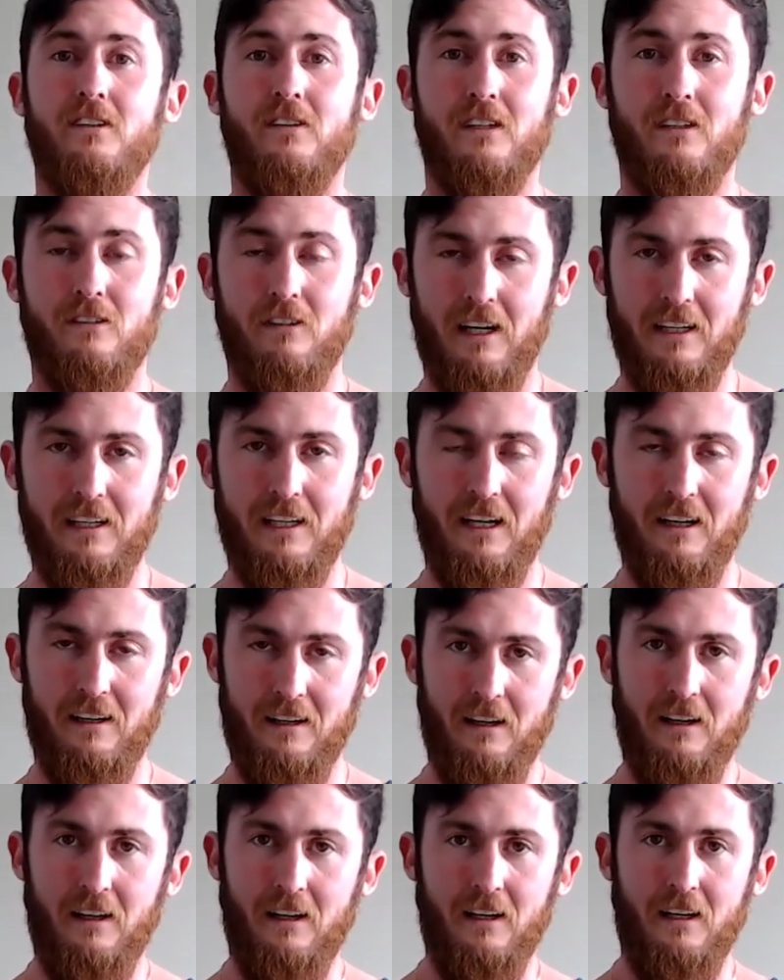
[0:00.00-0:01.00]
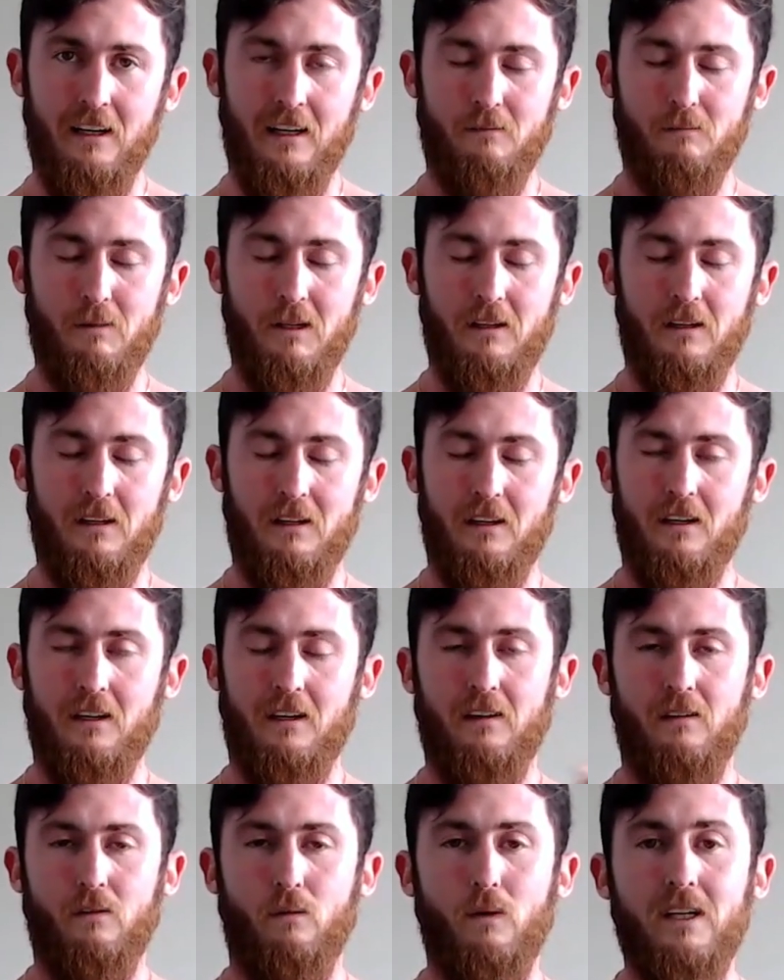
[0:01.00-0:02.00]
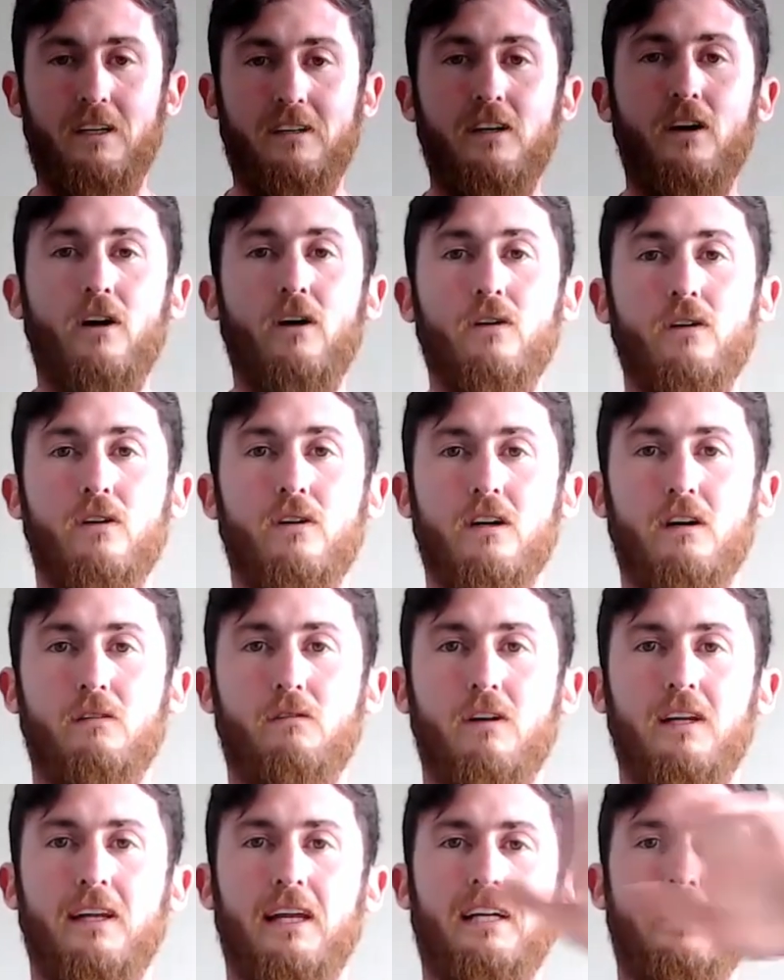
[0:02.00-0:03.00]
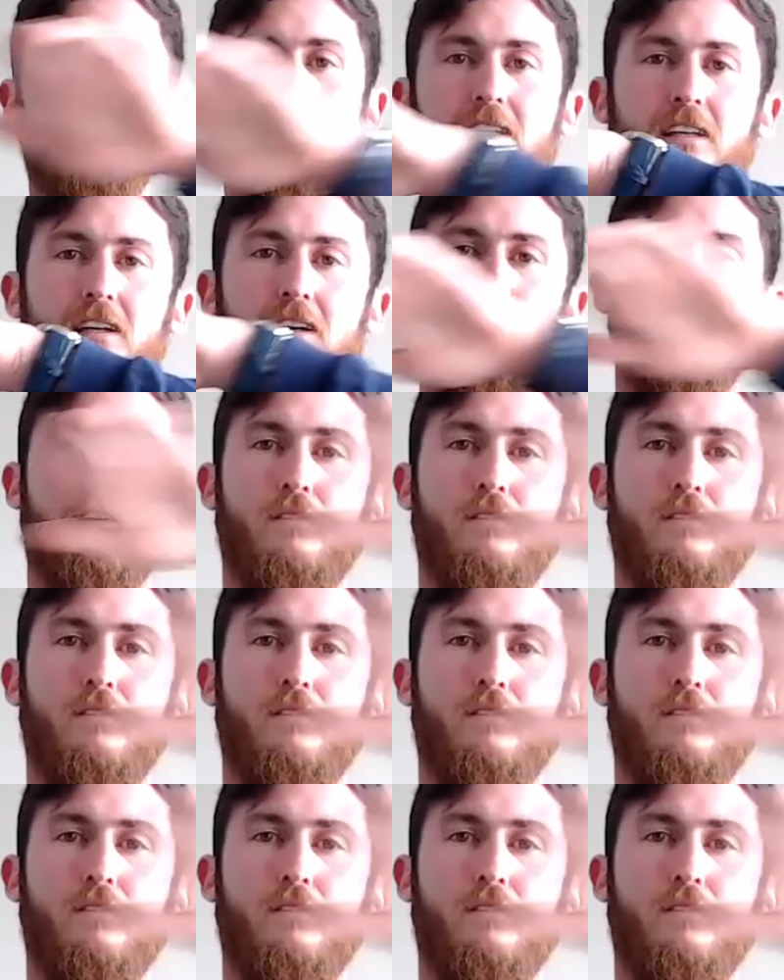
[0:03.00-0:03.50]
doing great now. But we no longer related.